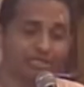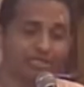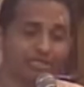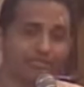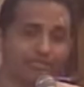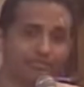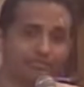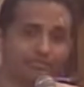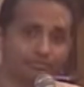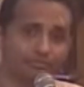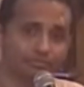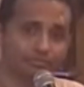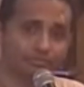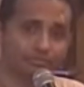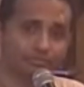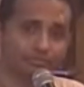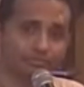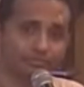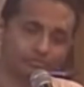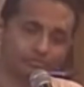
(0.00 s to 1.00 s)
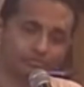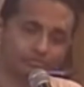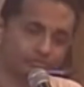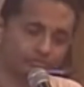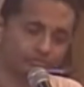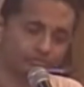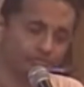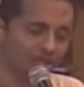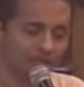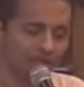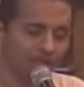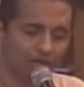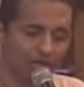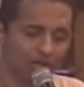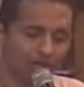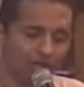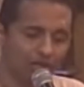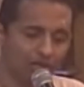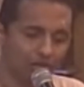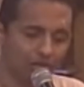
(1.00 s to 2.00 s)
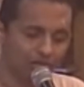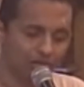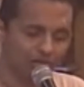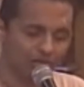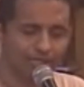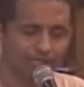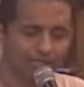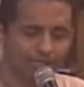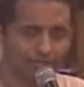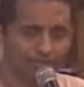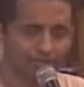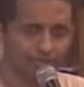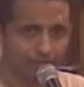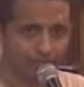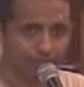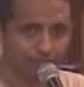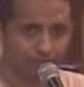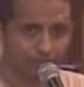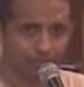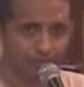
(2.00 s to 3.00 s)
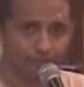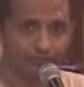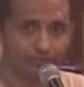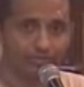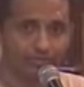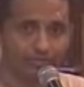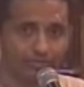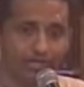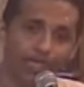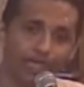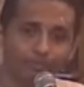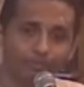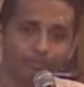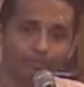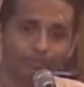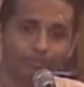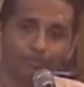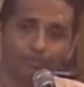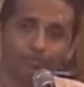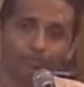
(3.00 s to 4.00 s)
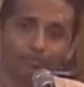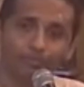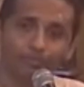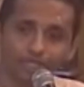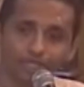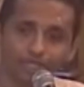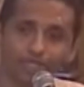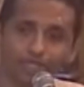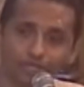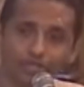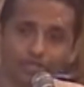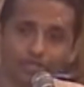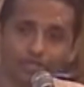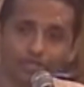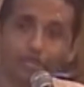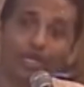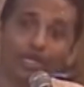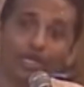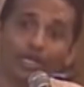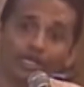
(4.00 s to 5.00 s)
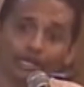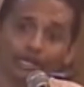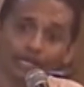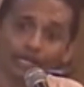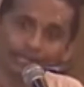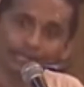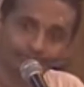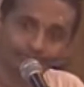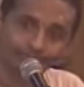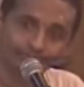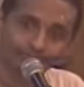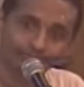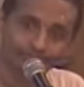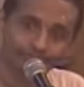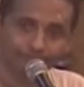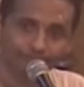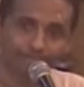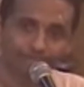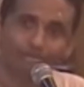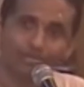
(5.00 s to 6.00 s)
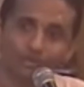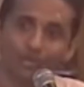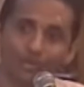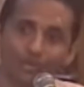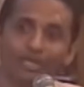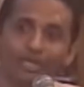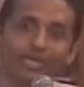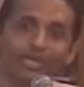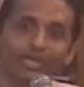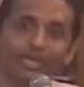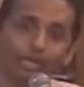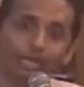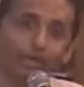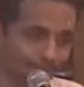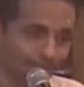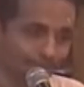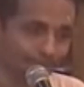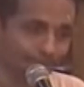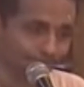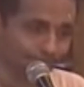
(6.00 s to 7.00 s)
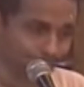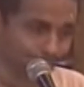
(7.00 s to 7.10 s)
Samadhi. Raghunath Das Goswami gave up solid diet. He was only in liquid